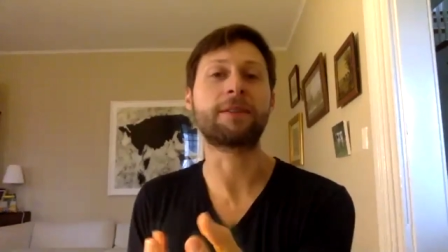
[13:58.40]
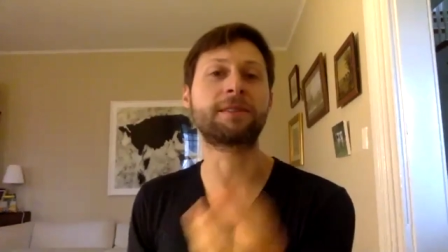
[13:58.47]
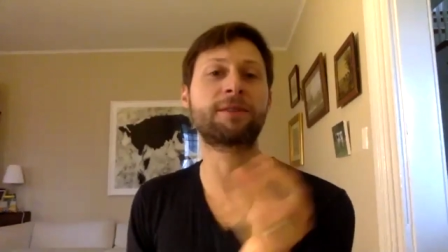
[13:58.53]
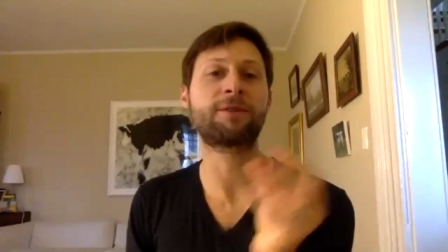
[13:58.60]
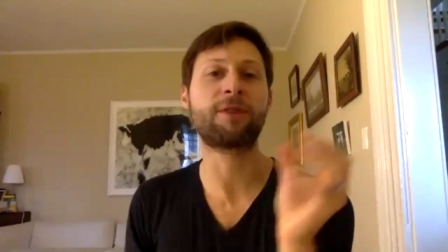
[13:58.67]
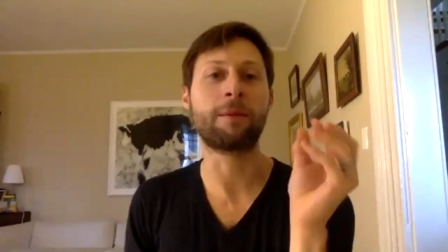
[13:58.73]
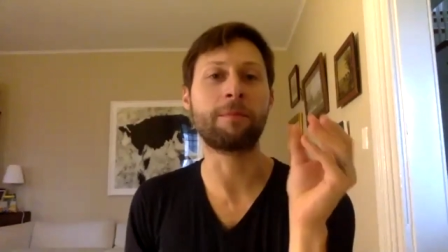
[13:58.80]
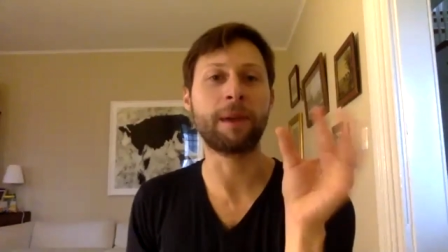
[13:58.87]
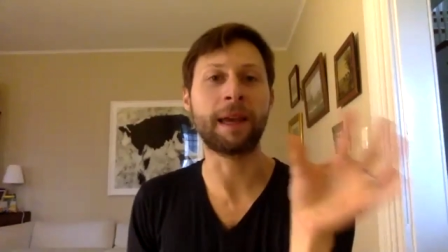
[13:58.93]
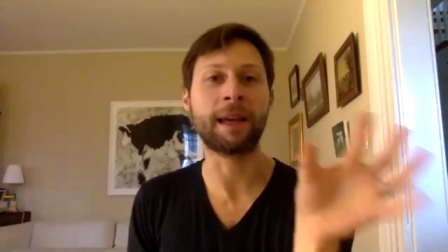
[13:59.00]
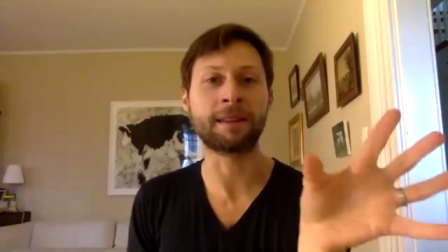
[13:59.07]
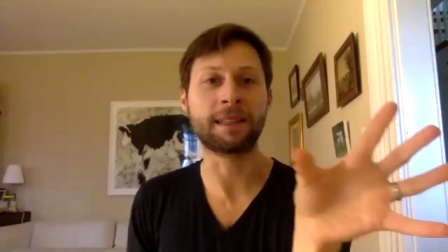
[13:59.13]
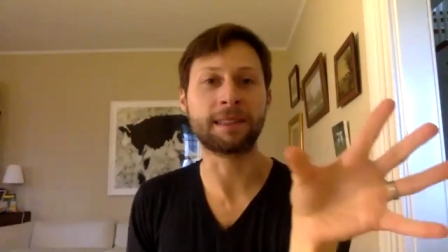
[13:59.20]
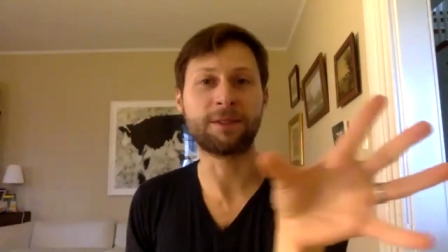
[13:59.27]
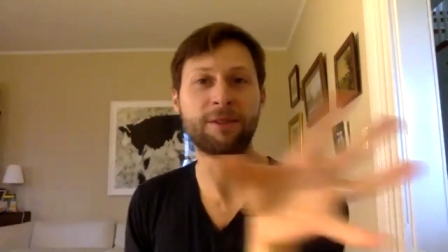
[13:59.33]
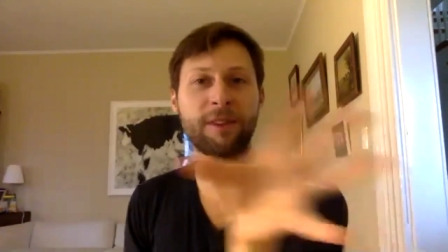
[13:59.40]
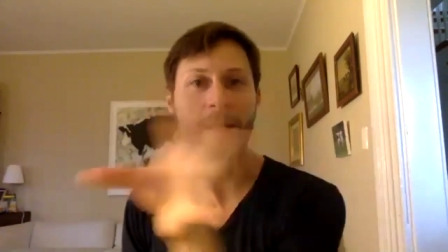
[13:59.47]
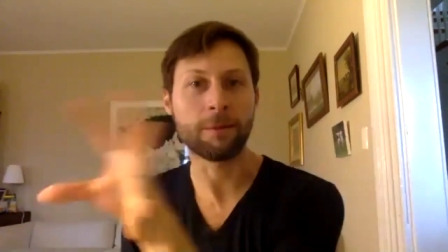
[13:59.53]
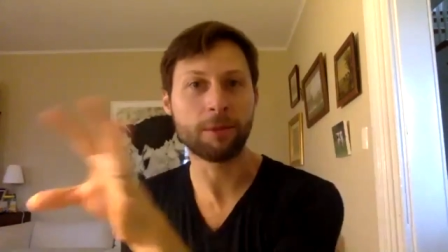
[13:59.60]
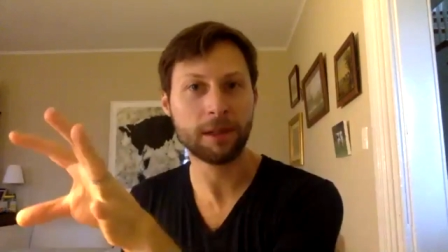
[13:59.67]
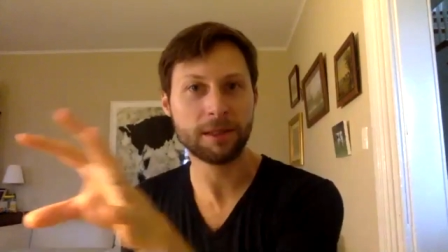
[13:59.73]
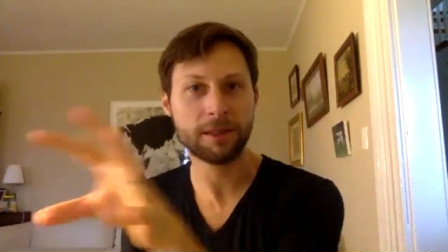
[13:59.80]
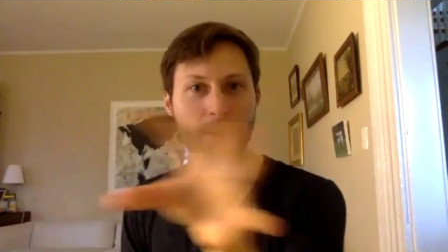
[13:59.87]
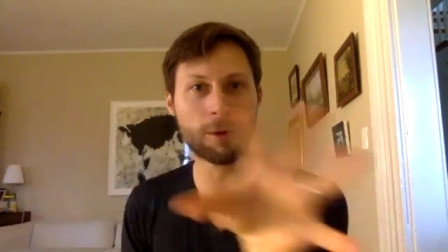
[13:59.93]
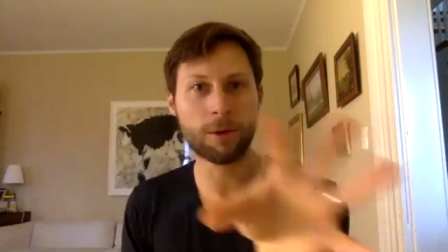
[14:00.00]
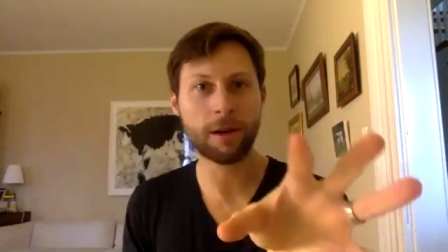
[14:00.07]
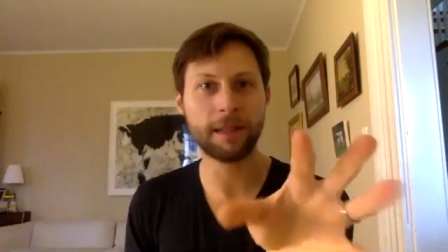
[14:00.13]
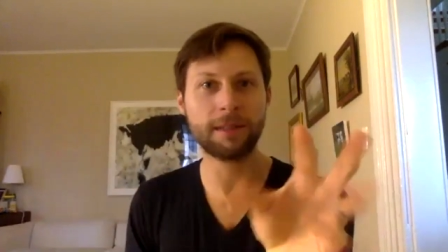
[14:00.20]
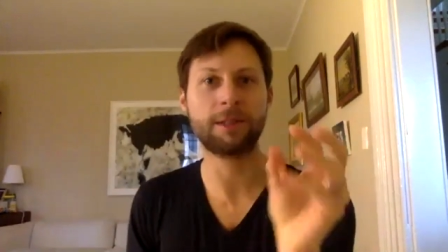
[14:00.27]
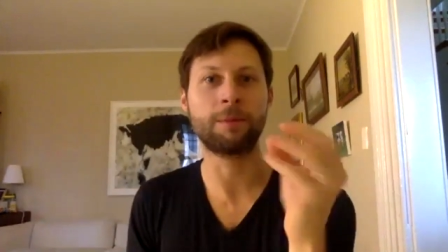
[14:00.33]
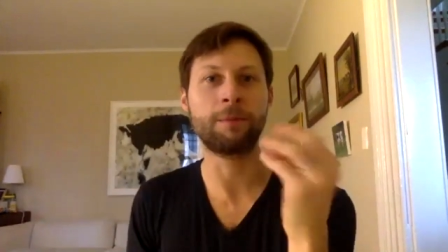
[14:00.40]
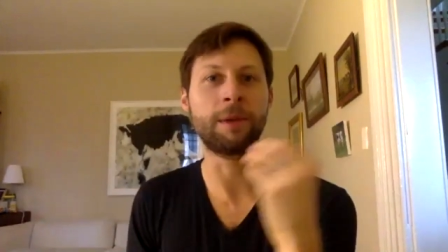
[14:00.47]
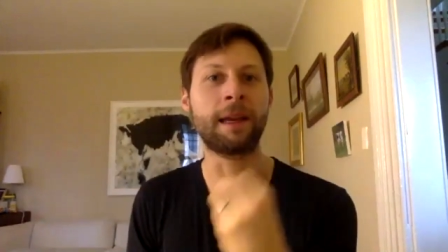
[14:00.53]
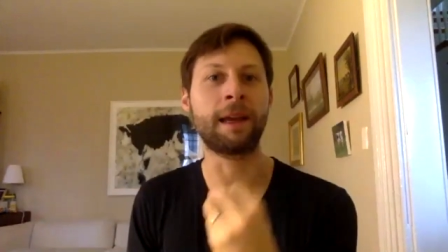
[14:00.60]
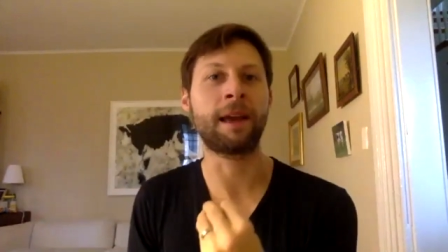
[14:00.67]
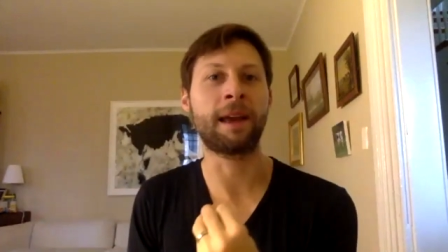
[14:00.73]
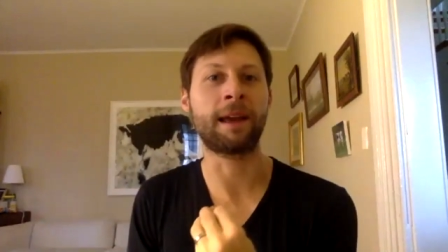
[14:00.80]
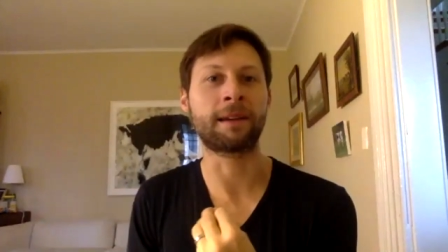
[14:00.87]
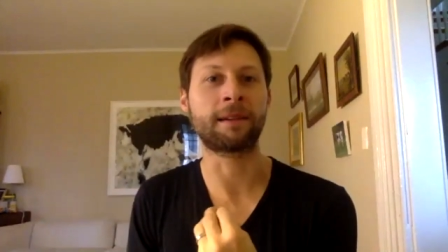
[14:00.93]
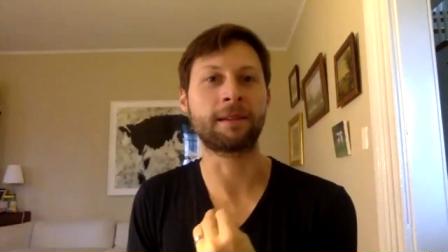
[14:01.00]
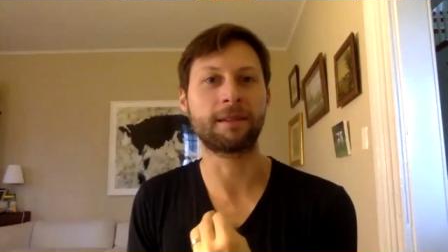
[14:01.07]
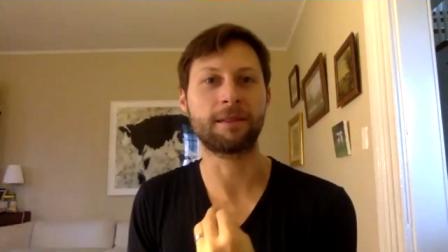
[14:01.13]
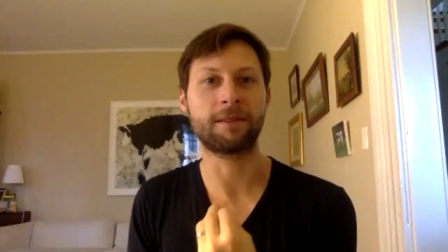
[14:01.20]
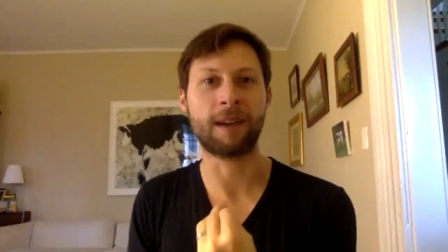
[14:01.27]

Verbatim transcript: from being this family story to being